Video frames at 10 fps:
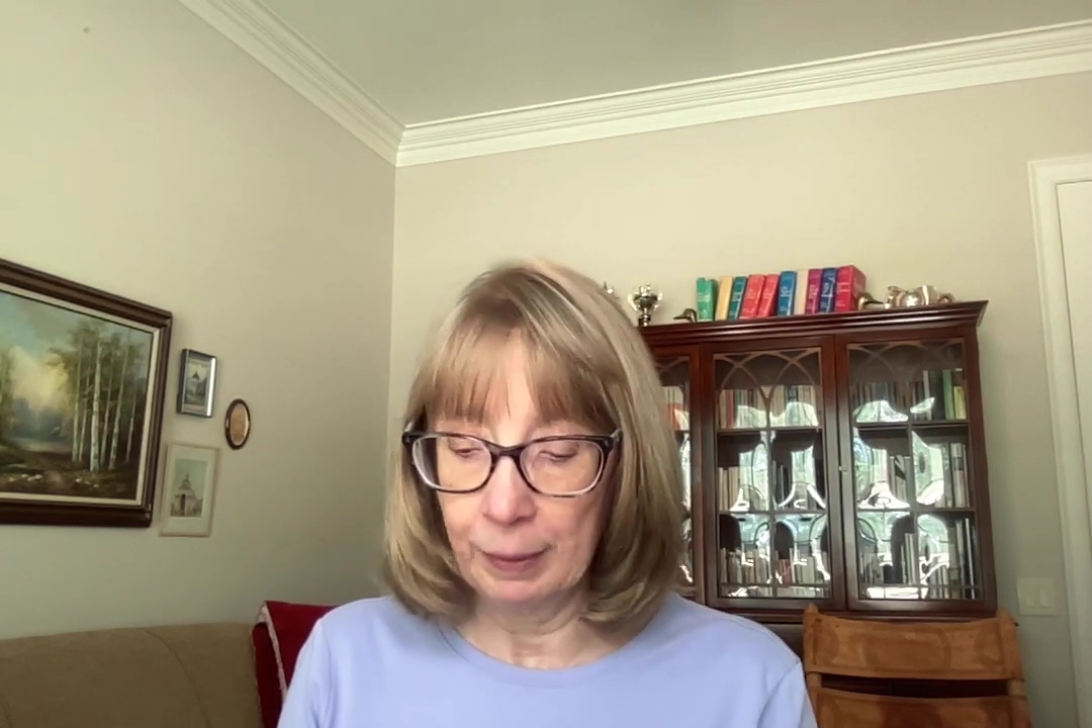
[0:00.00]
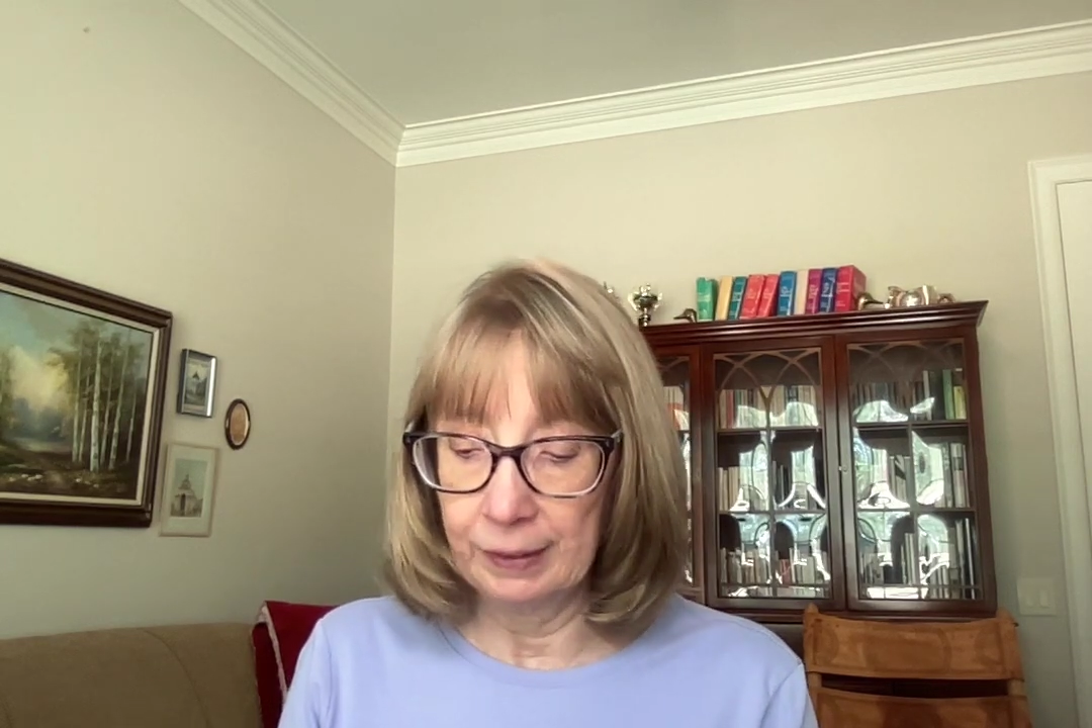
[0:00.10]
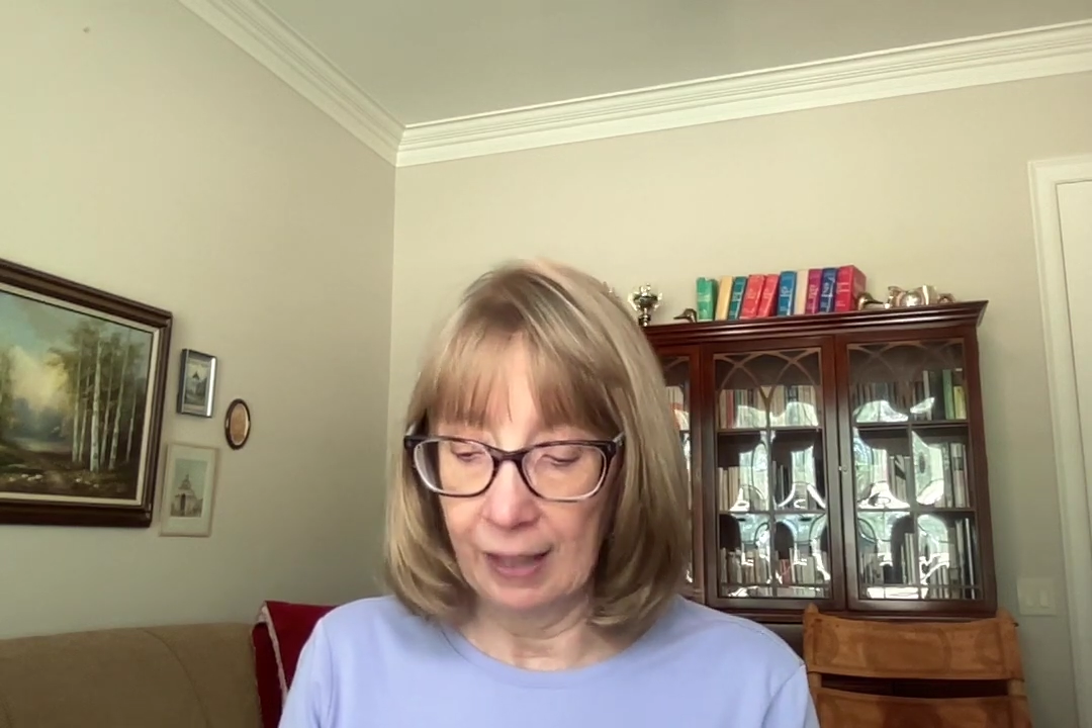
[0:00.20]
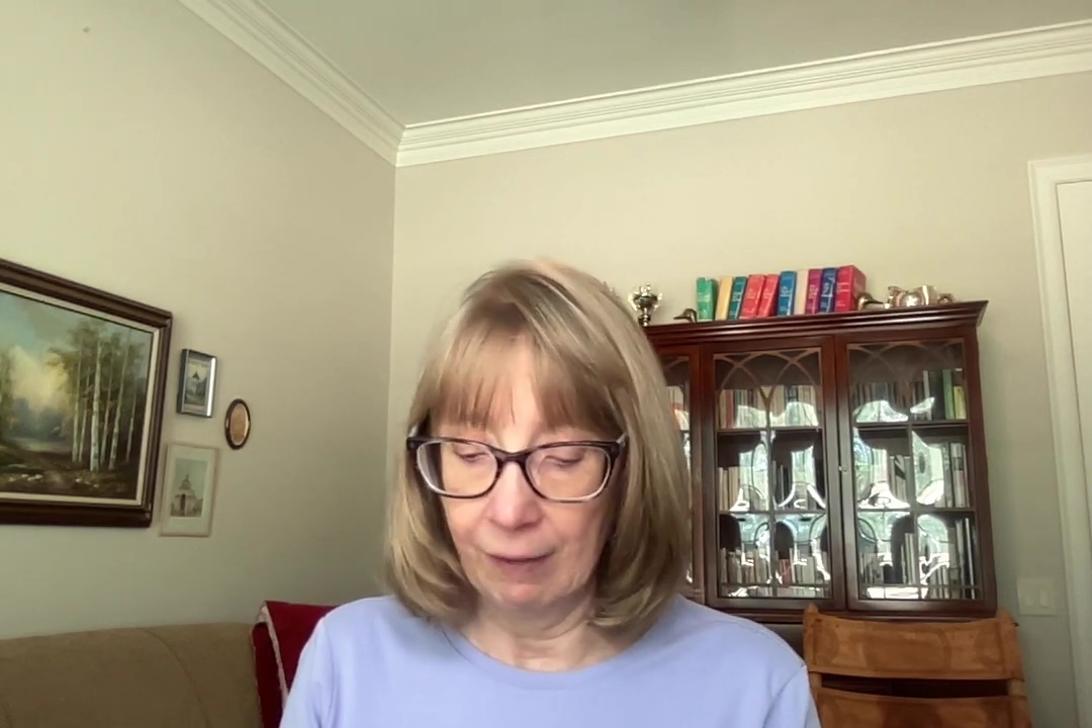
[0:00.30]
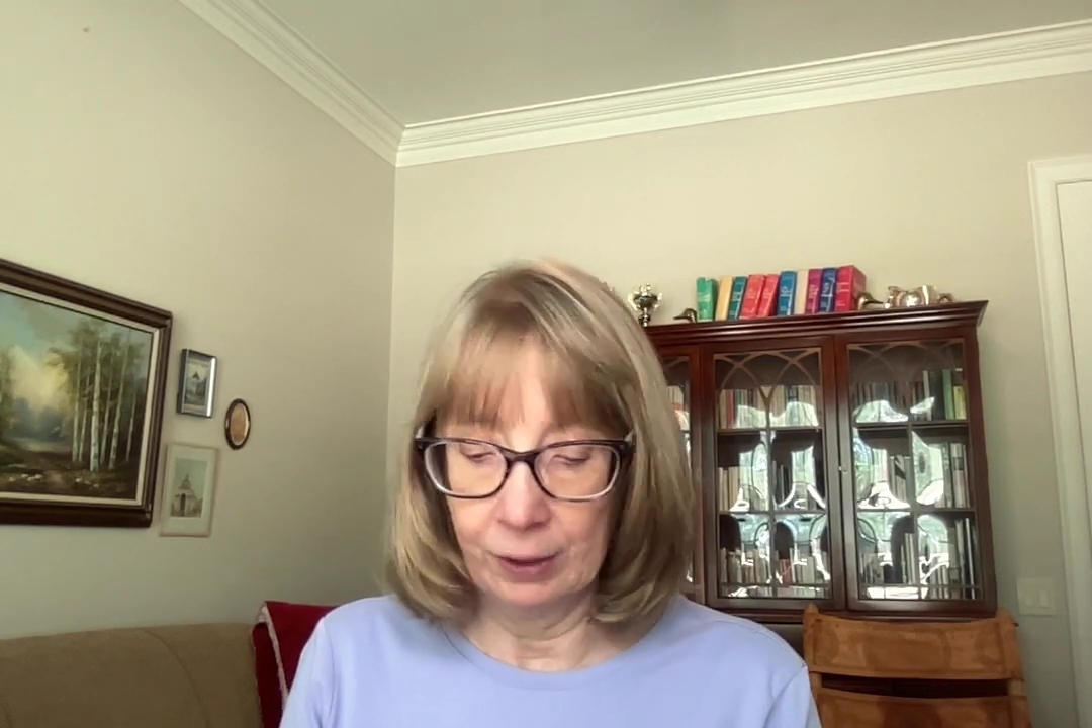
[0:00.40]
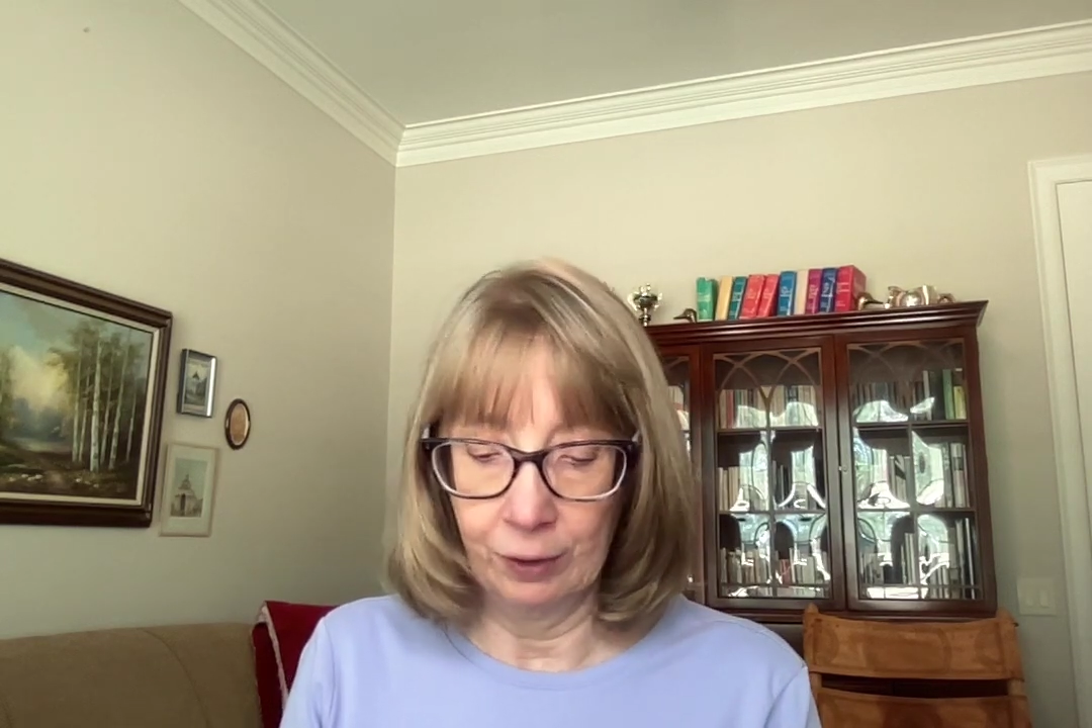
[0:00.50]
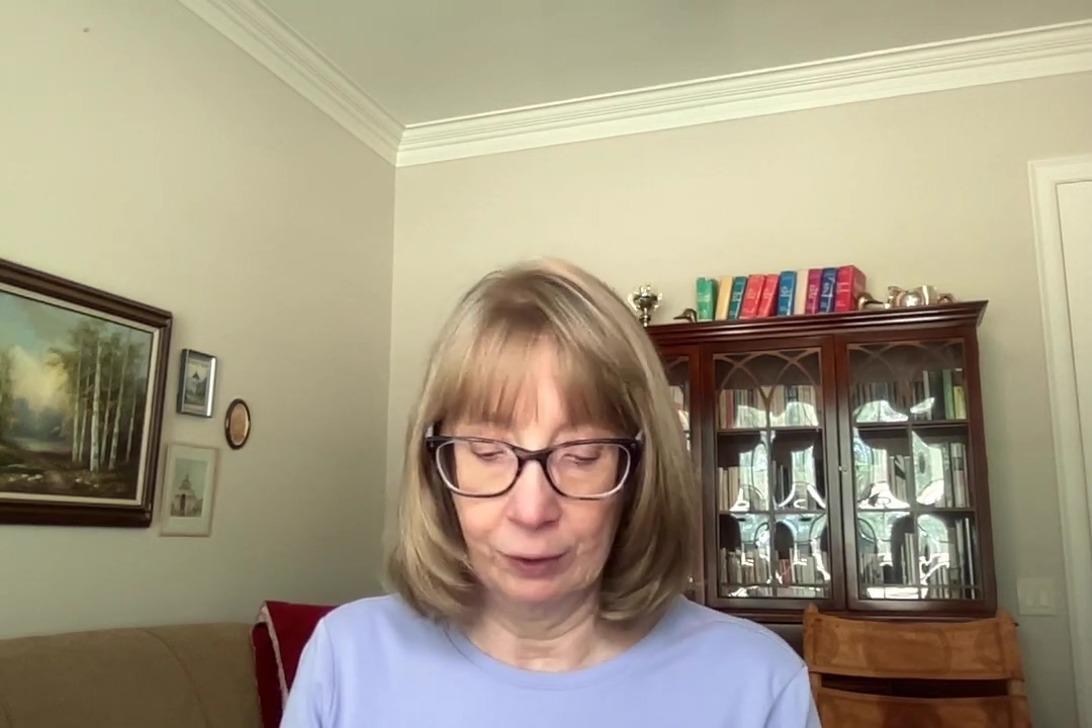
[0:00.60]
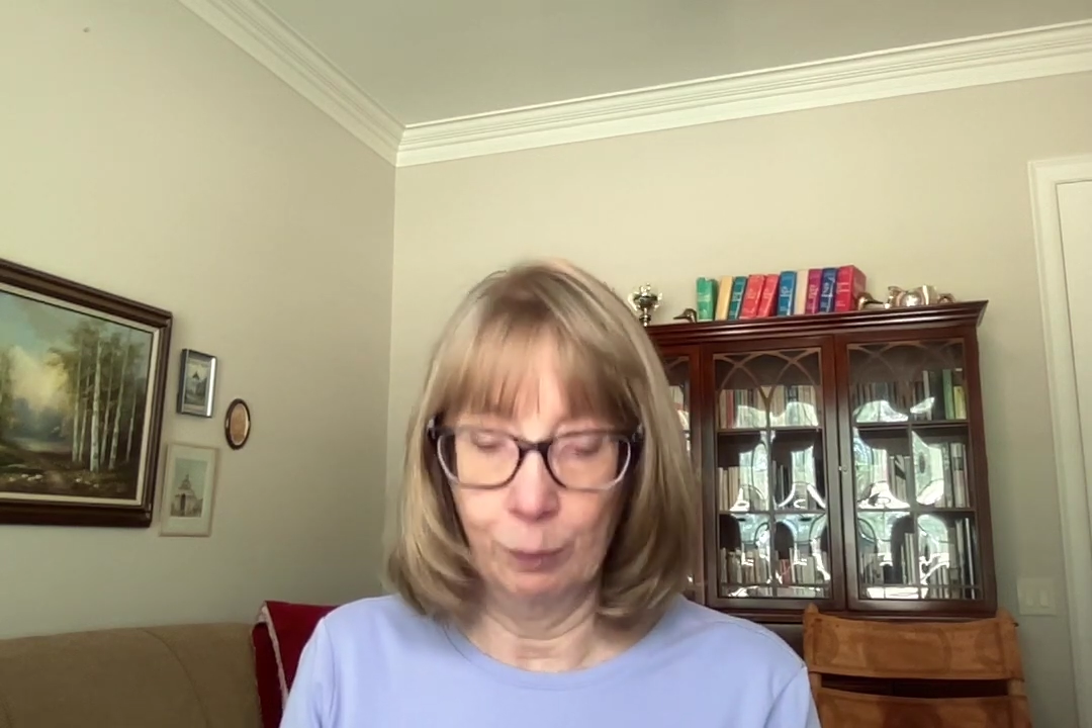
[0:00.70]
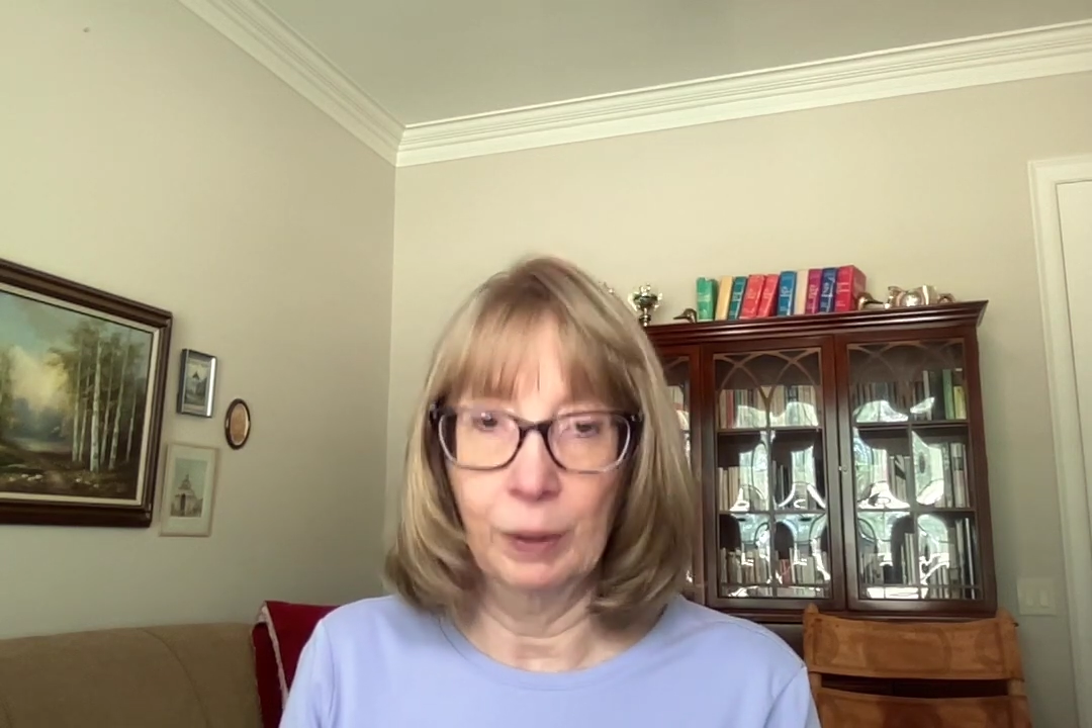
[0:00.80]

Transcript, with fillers: be savages,